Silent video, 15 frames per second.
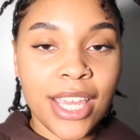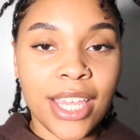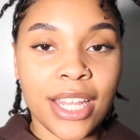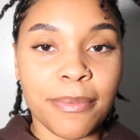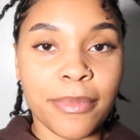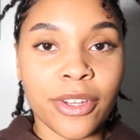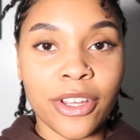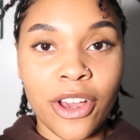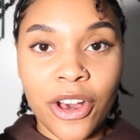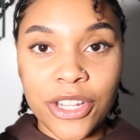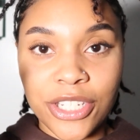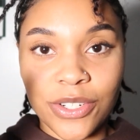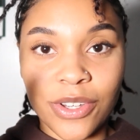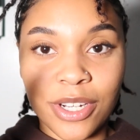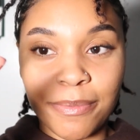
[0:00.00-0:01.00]
And I'm
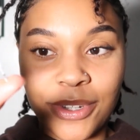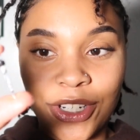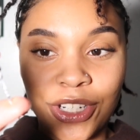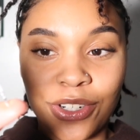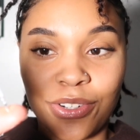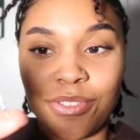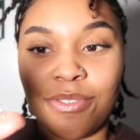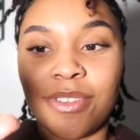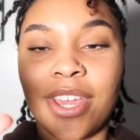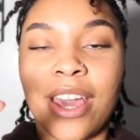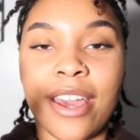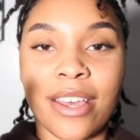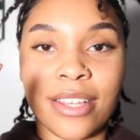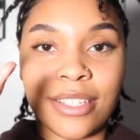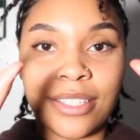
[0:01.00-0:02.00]
also going to be showing you
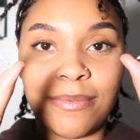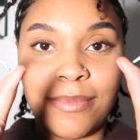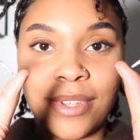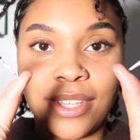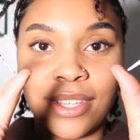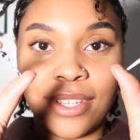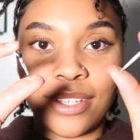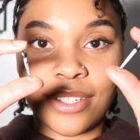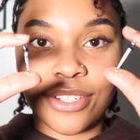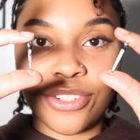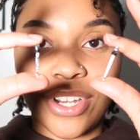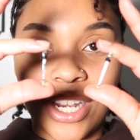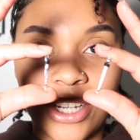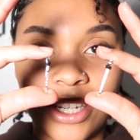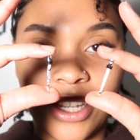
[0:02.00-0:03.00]
guys me
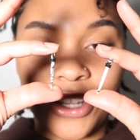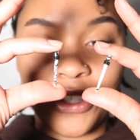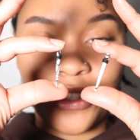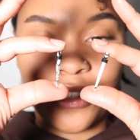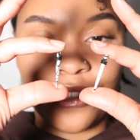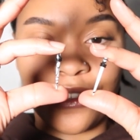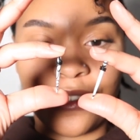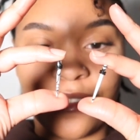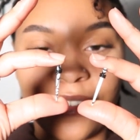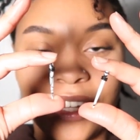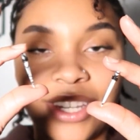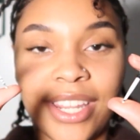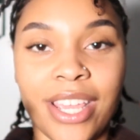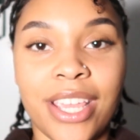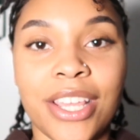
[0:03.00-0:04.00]
stretching to
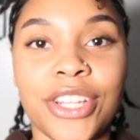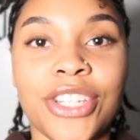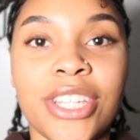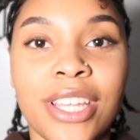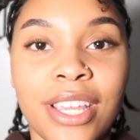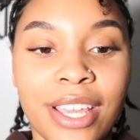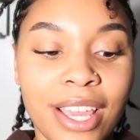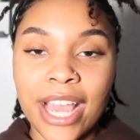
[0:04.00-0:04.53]
an 8G.